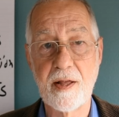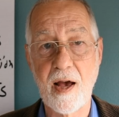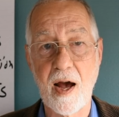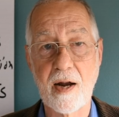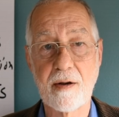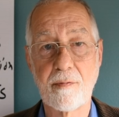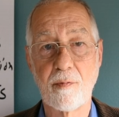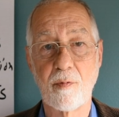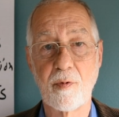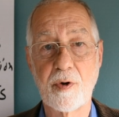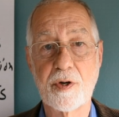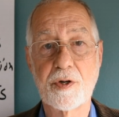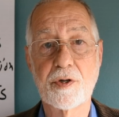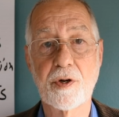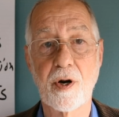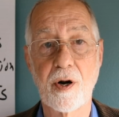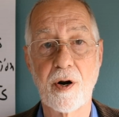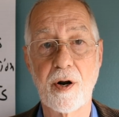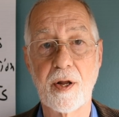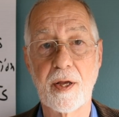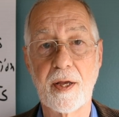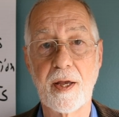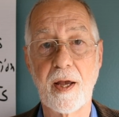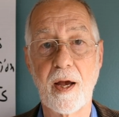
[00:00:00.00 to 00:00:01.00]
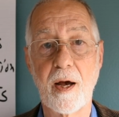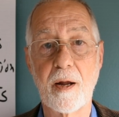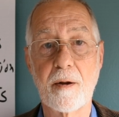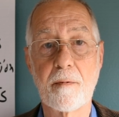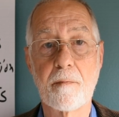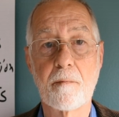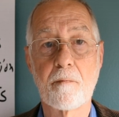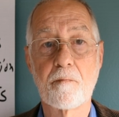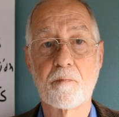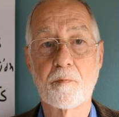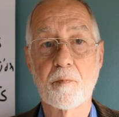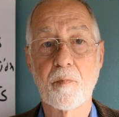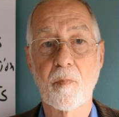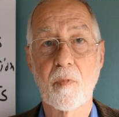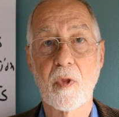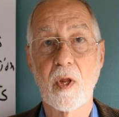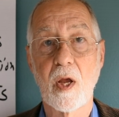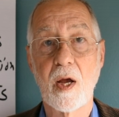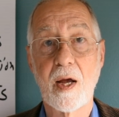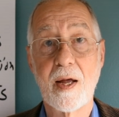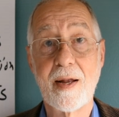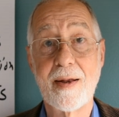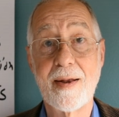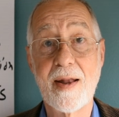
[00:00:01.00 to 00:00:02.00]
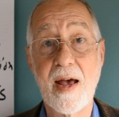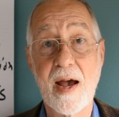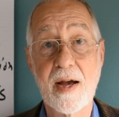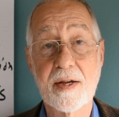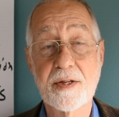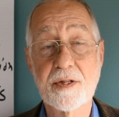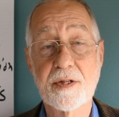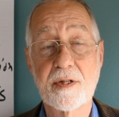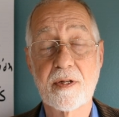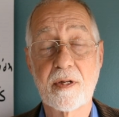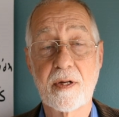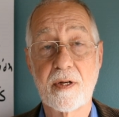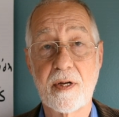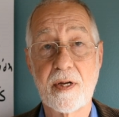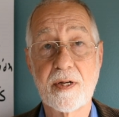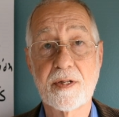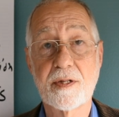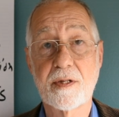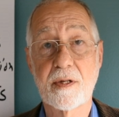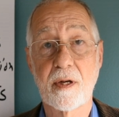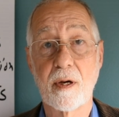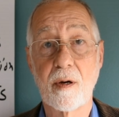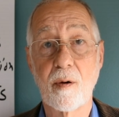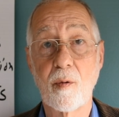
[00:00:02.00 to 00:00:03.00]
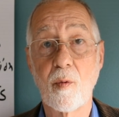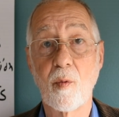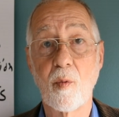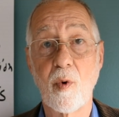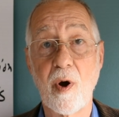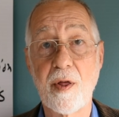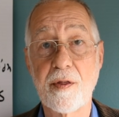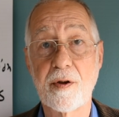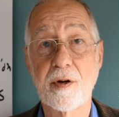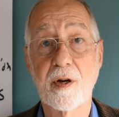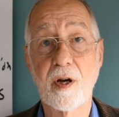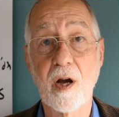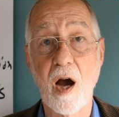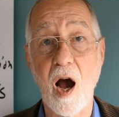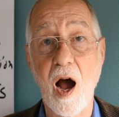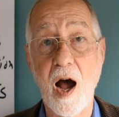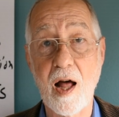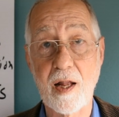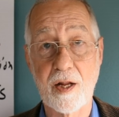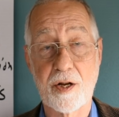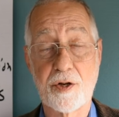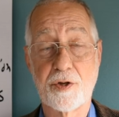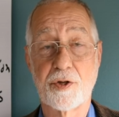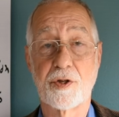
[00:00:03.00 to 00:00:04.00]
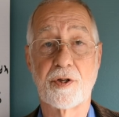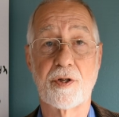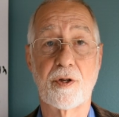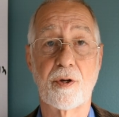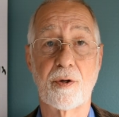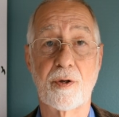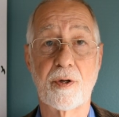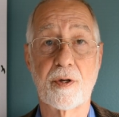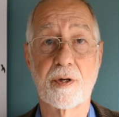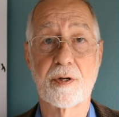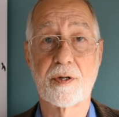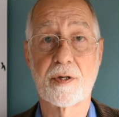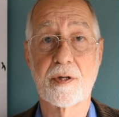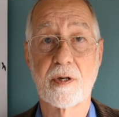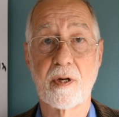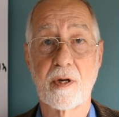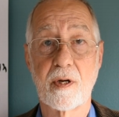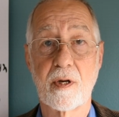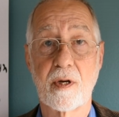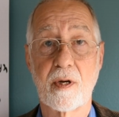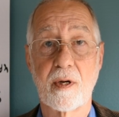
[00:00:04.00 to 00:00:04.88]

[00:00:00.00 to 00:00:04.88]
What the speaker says: that return again. Next is whether college students